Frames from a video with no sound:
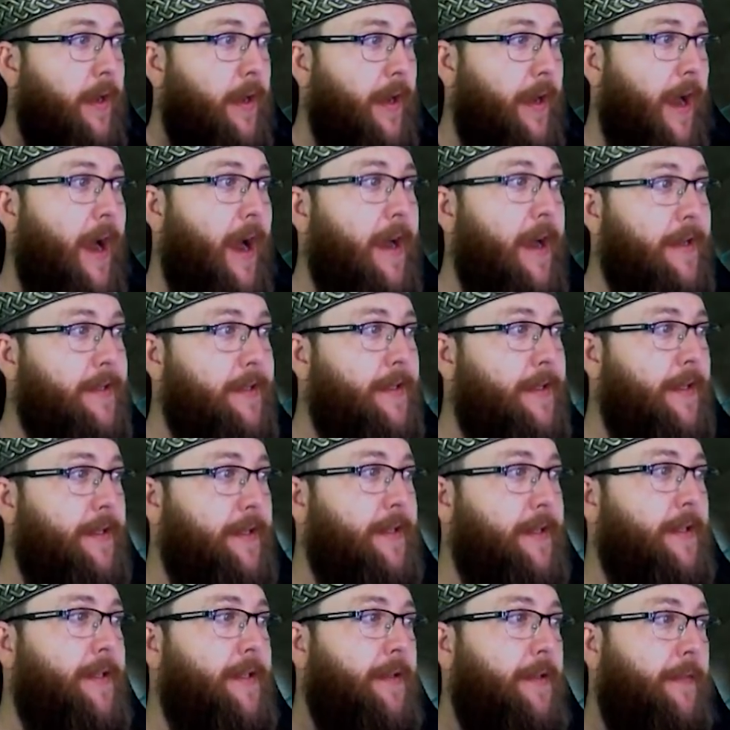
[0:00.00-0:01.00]
Guys,
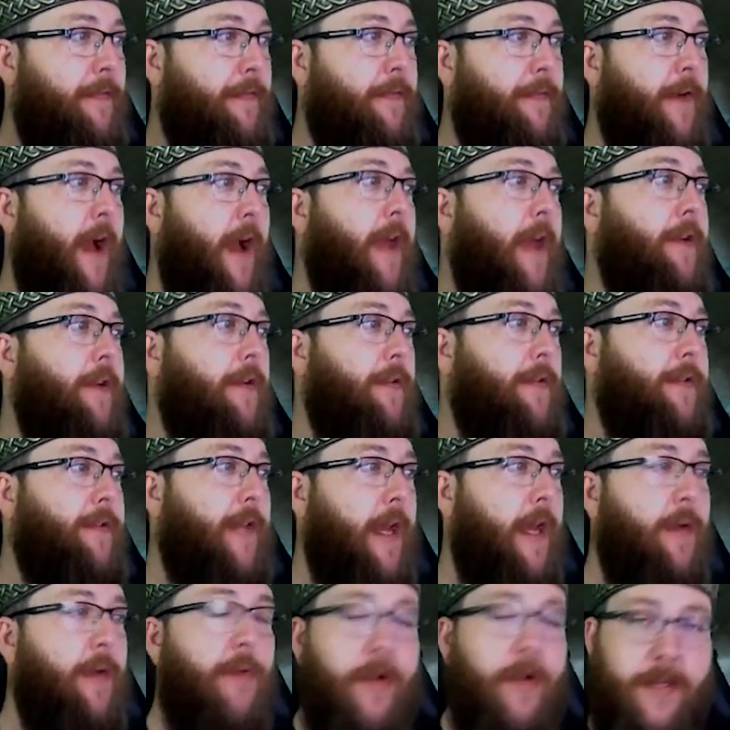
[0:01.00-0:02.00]
this is the final
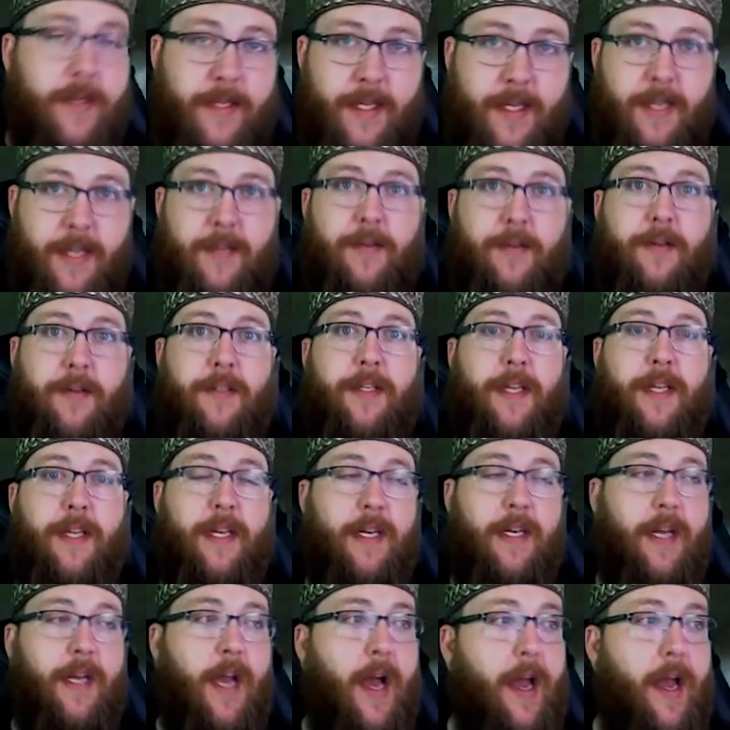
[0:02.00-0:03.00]
day one
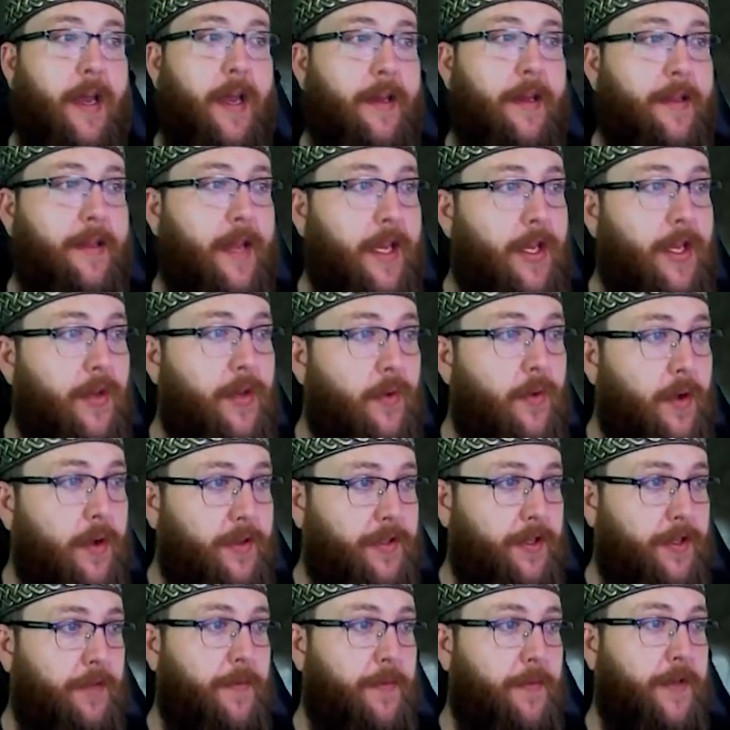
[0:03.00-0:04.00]
T13 guide. Thank you all
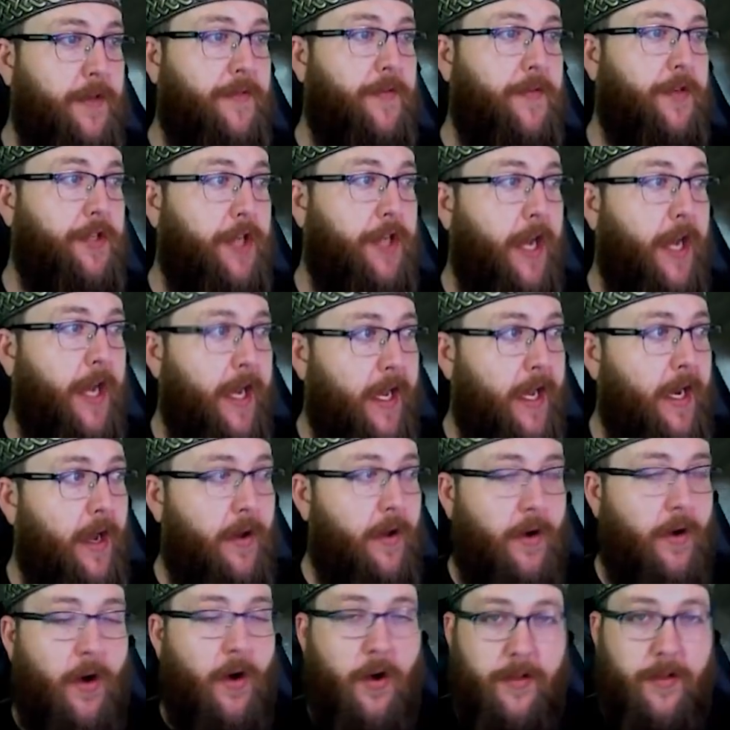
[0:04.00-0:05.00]
so much for checking
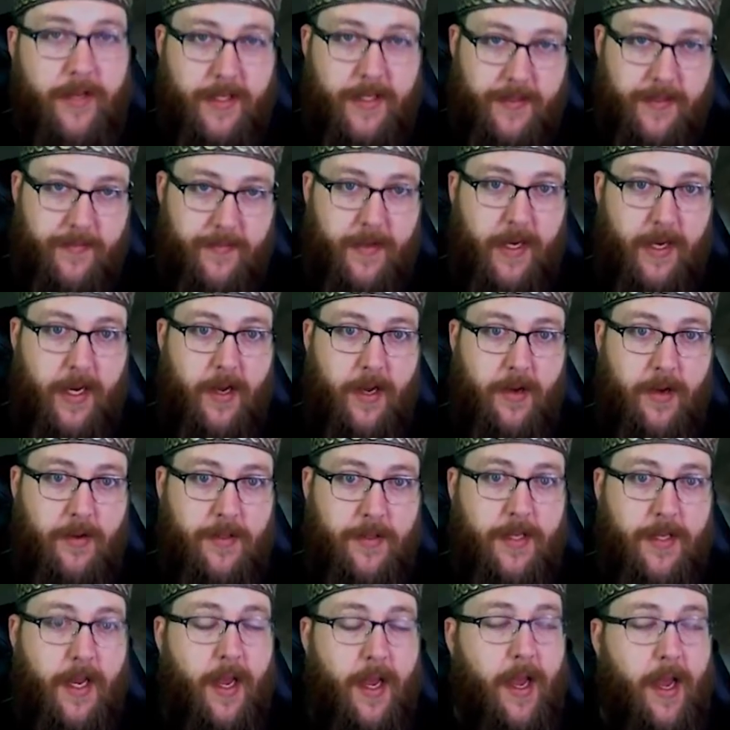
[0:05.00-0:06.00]
out all these
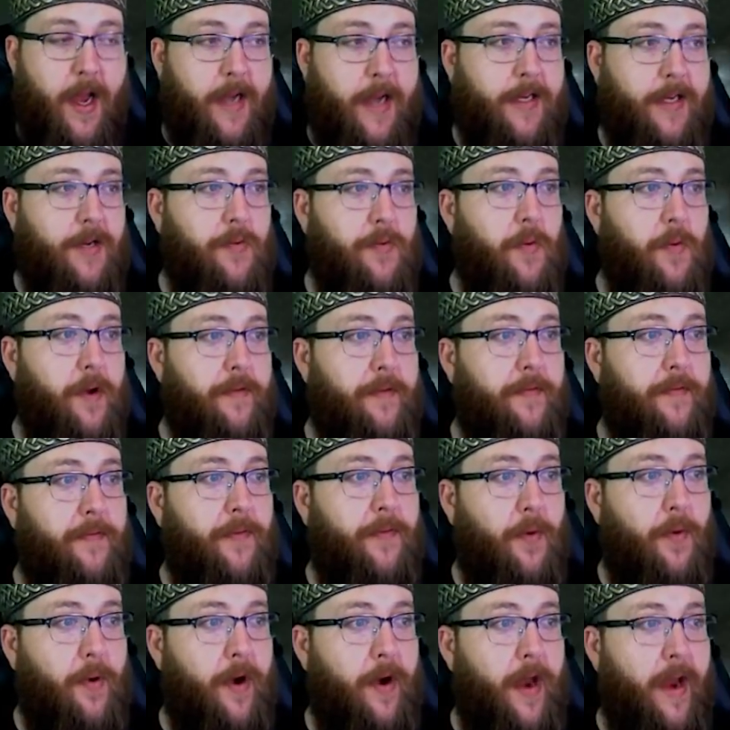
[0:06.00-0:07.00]
videos. I did one
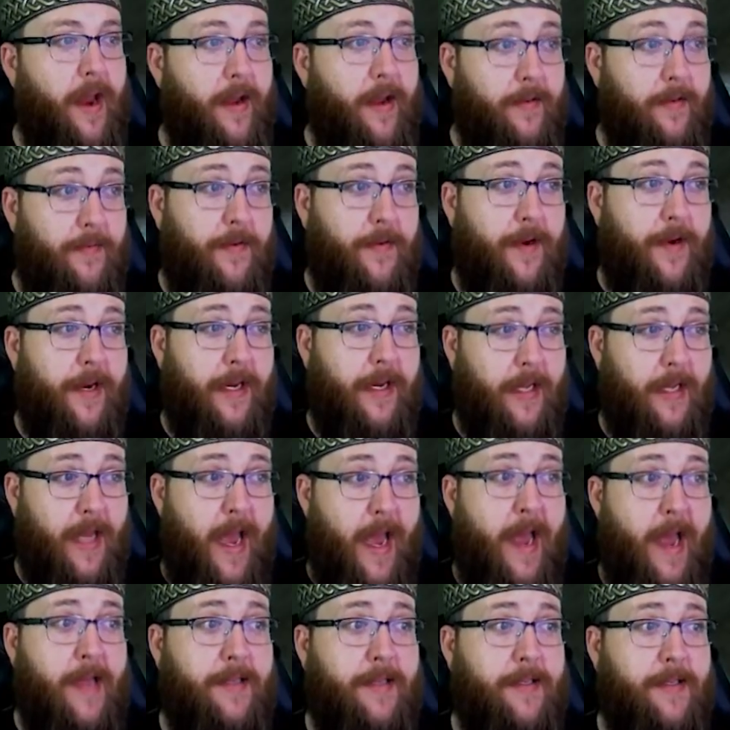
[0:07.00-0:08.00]
for every
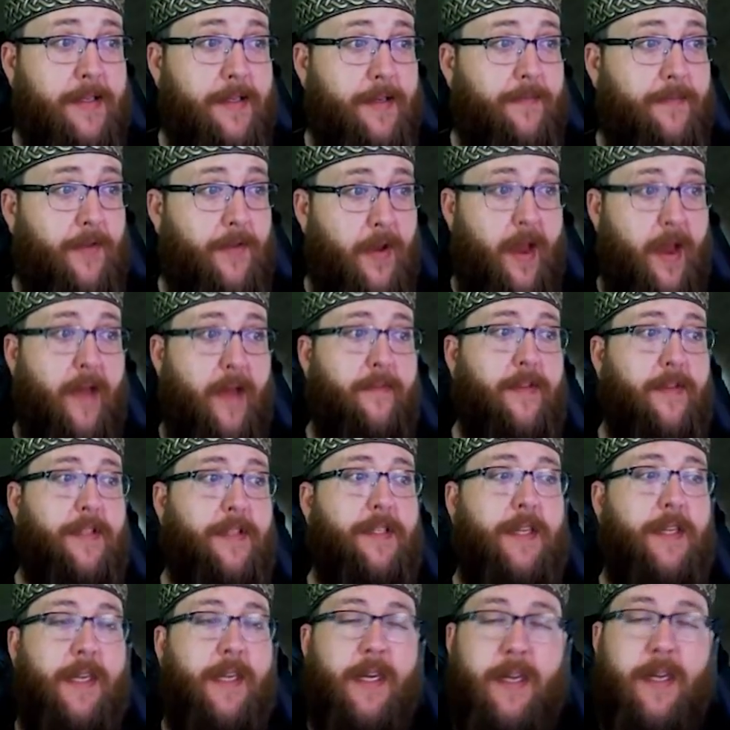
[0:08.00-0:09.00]
class. If you haven't
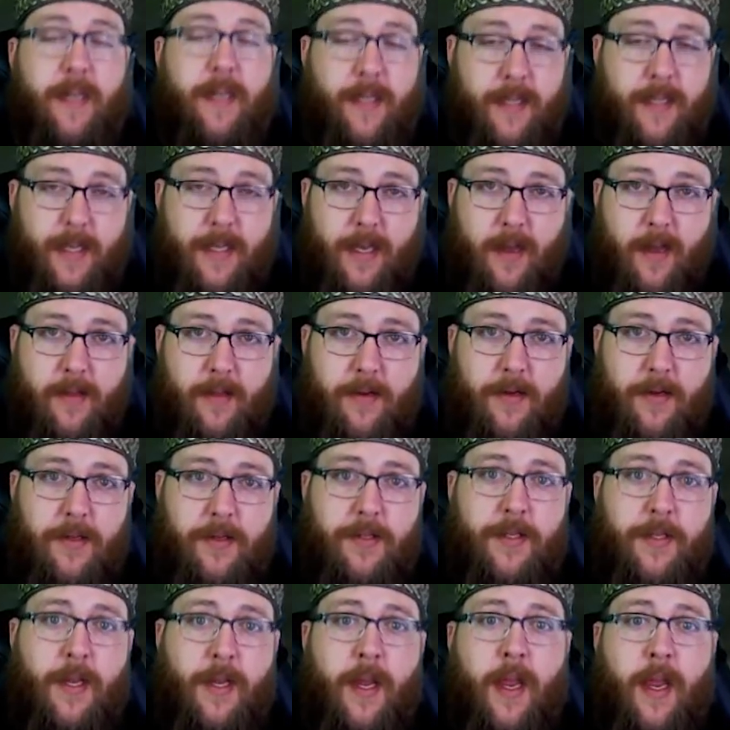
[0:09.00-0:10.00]
seen any of the
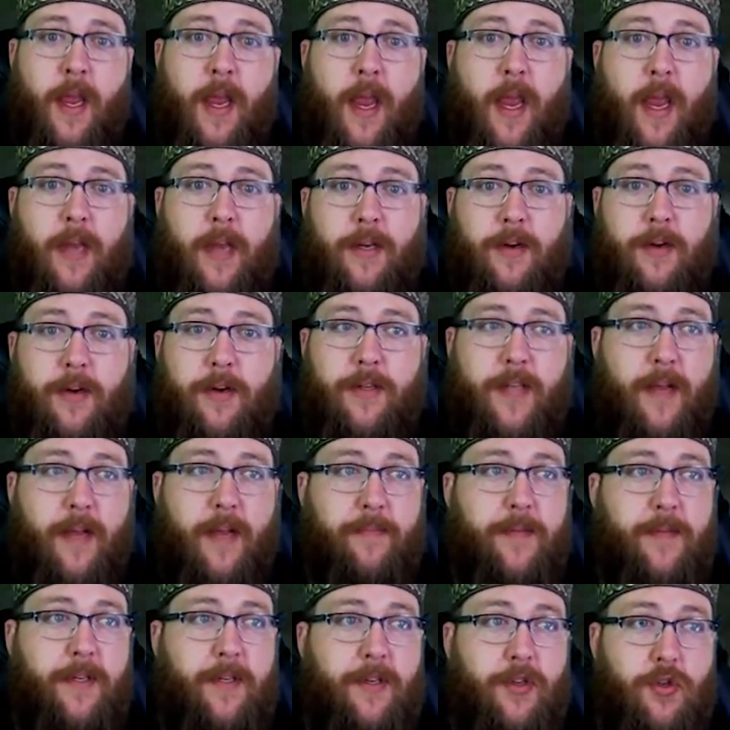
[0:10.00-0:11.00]
others and you're
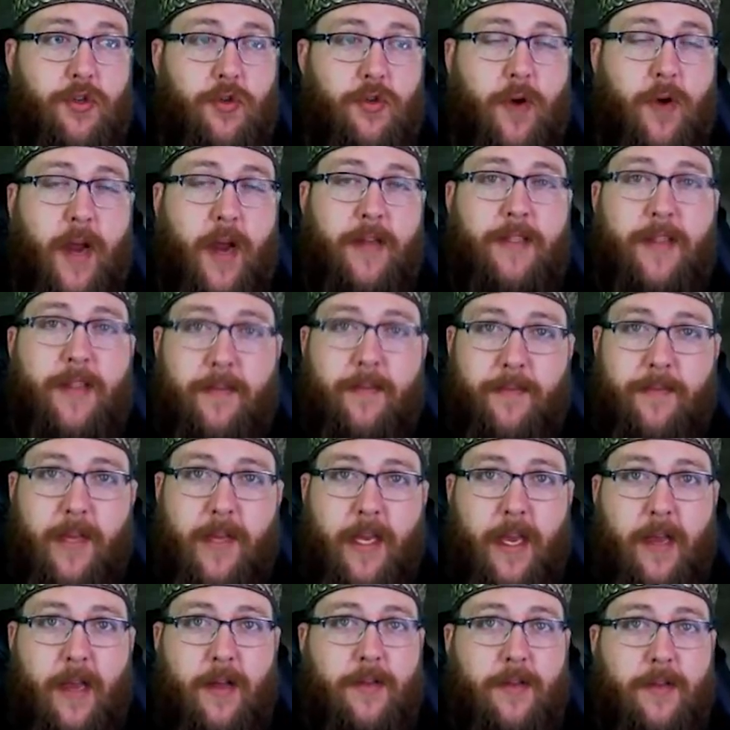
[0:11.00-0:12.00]
tempted to try
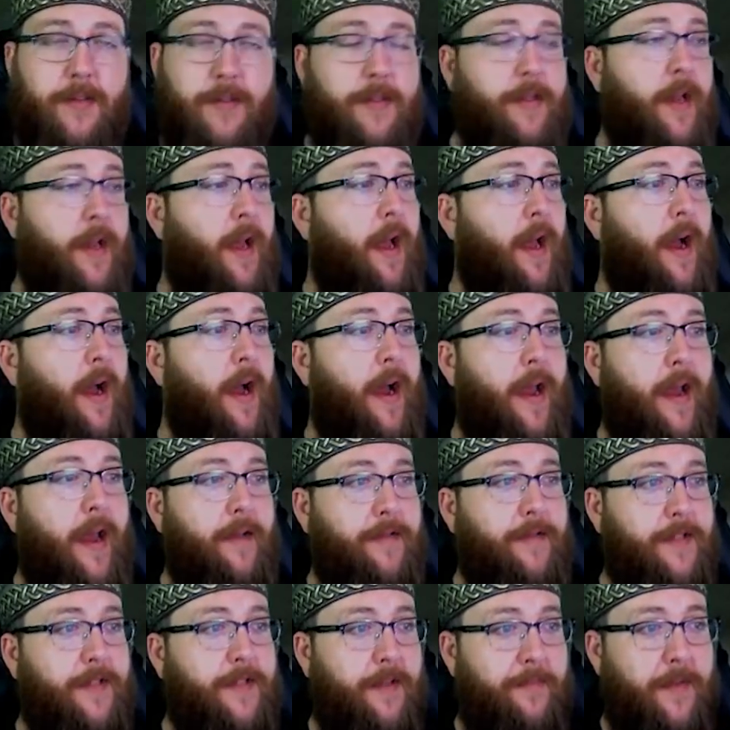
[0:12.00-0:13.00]
something else, I
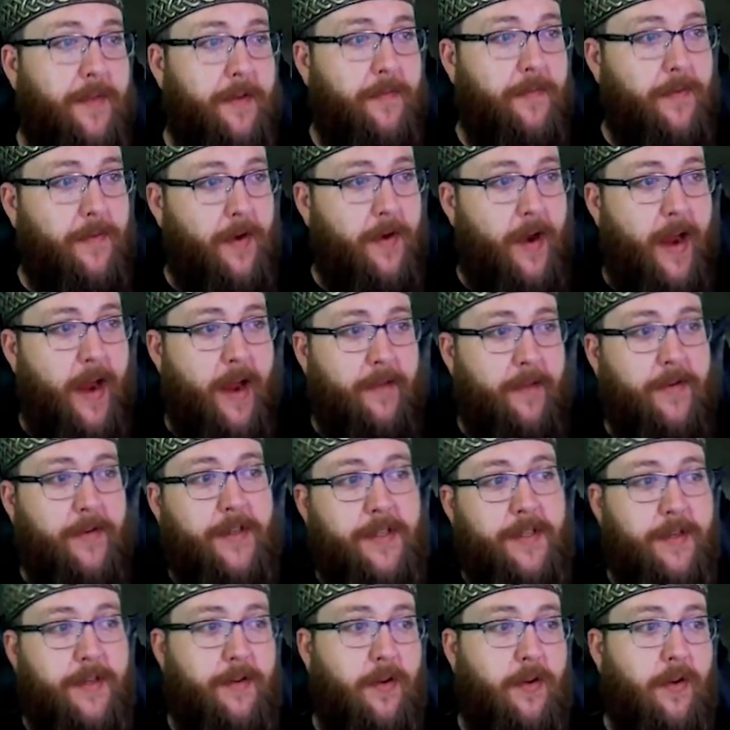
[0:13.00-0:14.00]
have something for every
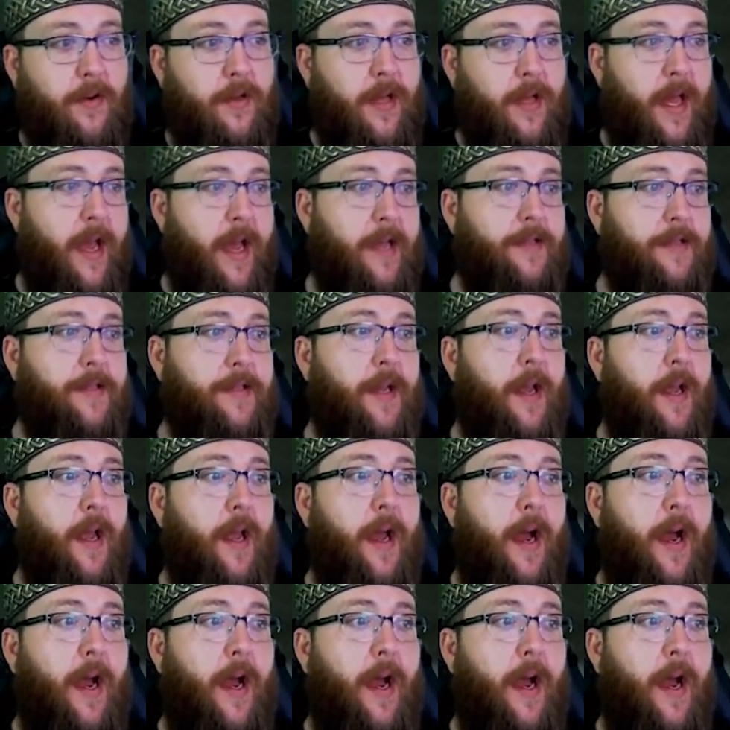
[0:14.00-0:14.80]
single class.